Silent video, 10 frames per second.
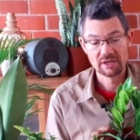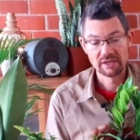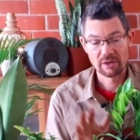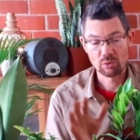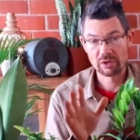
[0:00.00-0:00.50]

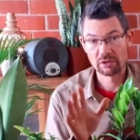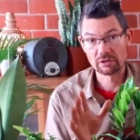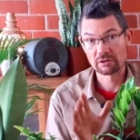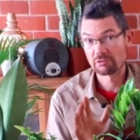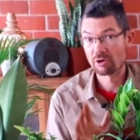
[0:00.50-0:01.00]
It will
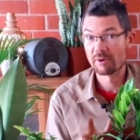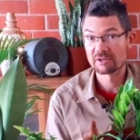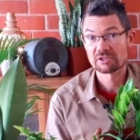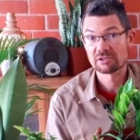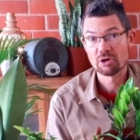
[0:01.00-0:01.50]
grow
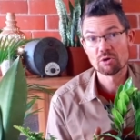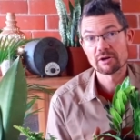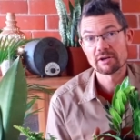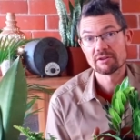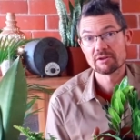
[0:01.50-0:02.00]
much
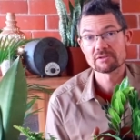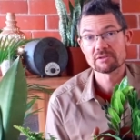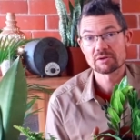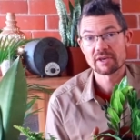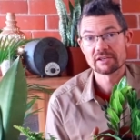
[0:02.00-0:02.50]
slower in those
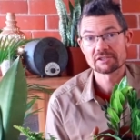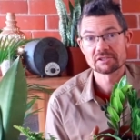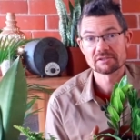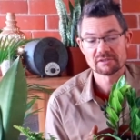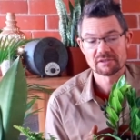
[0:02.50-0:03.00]

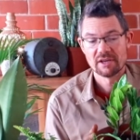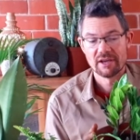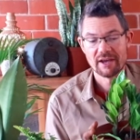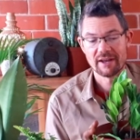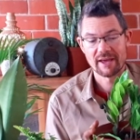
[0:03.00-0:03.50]
locations
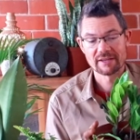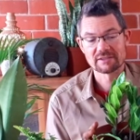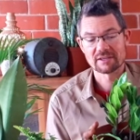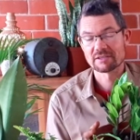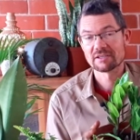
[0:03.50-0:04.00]
and hence
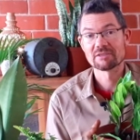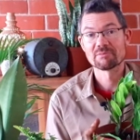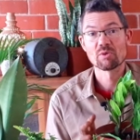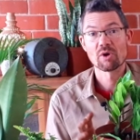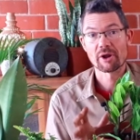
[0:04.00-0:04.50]
doesn't need to
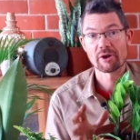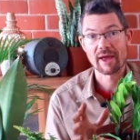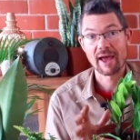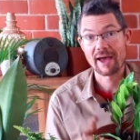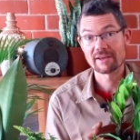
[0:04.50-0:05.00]
be watered
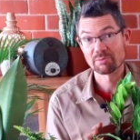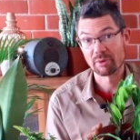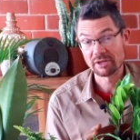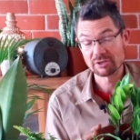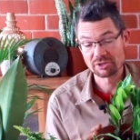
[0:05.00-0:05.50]
as
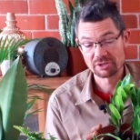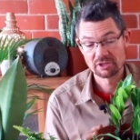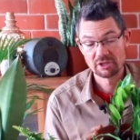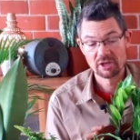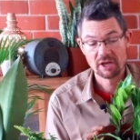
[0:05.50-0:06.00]
much.
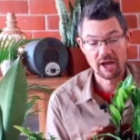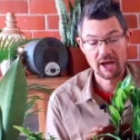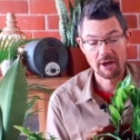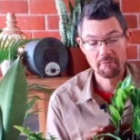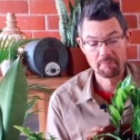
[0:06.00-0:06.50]

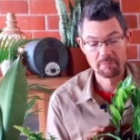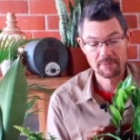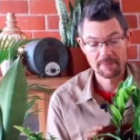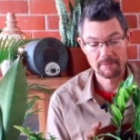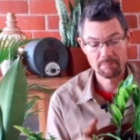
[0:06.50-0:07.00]

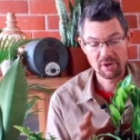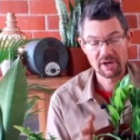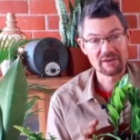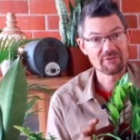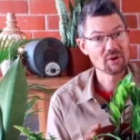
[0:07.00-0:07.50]

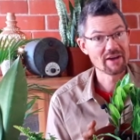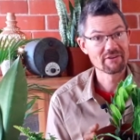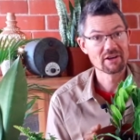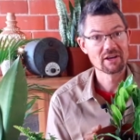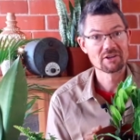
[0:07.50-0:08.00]
But if you have
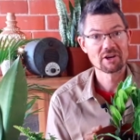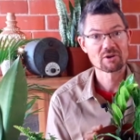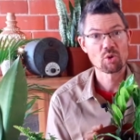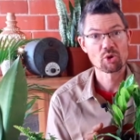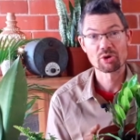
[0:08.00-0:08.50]
a dark
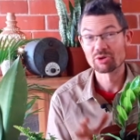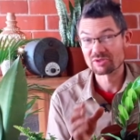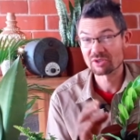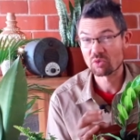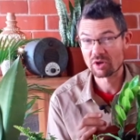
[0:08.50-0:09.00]
corner and you
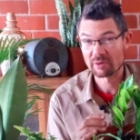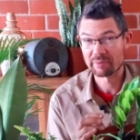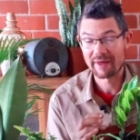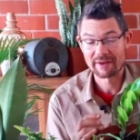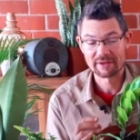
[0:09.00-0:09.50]
still want to
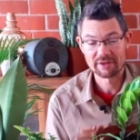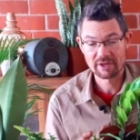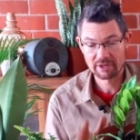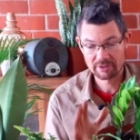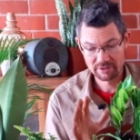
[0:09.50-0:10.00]
plant in
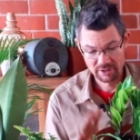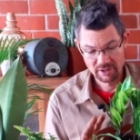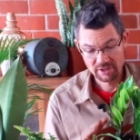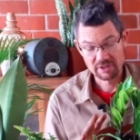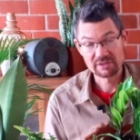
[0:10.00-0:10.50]
there,
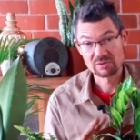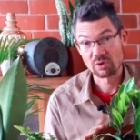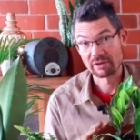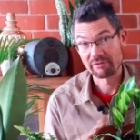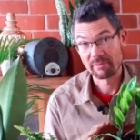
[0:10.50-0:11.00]
this is
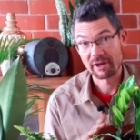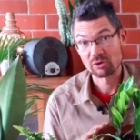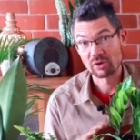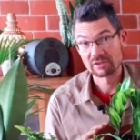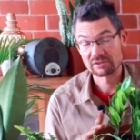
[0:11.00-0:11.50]
one of the better
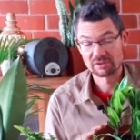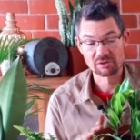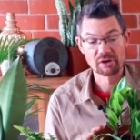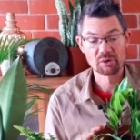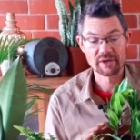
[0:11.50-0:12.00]
ones to
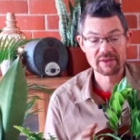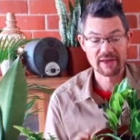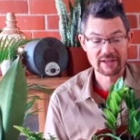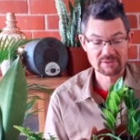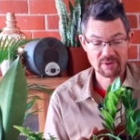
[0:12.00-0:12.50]
go in
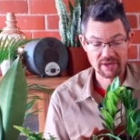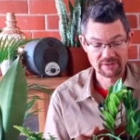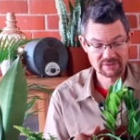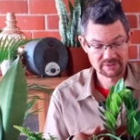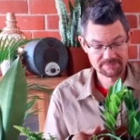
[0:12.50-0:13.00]
that
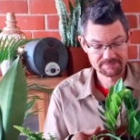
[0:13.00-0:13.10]
space.